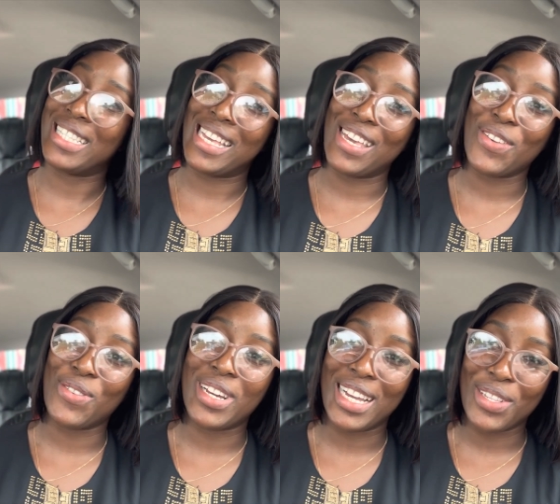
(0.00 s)
Thank
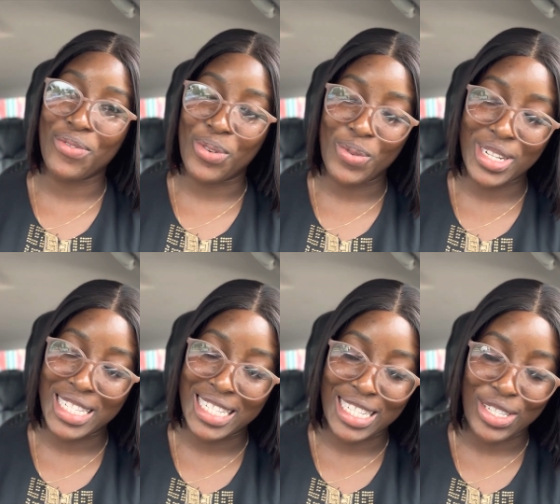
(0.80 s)
you guys for
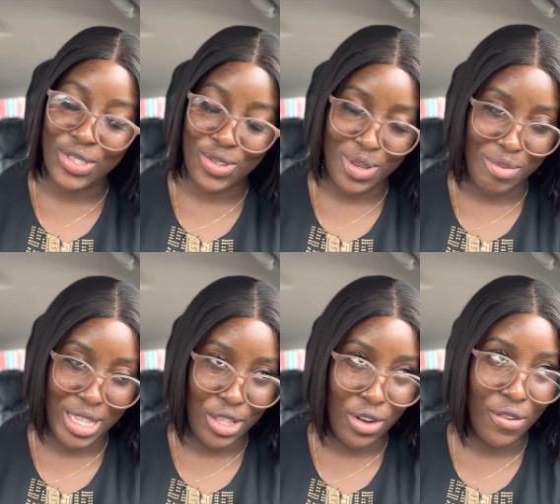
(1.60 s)
watching and showing
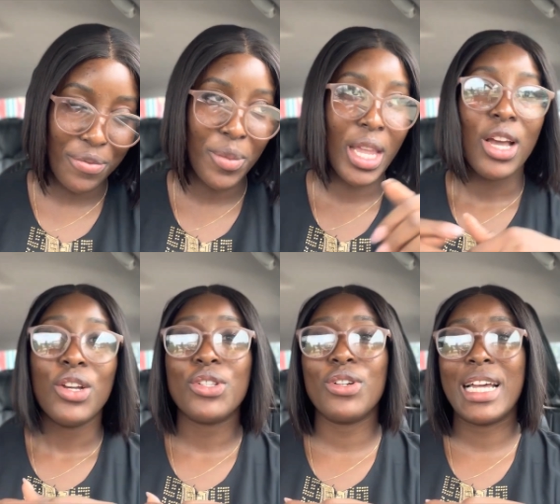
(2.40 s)
me love.
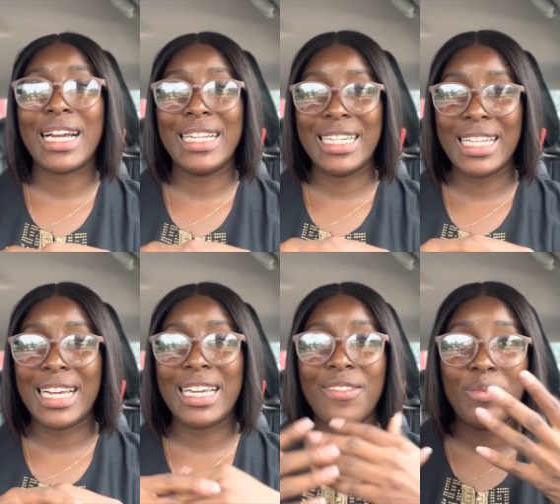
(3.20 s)
So, like I said,
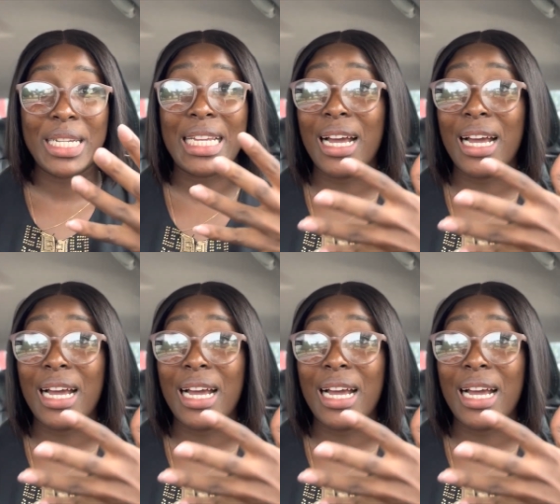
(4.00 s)
I gave birth. I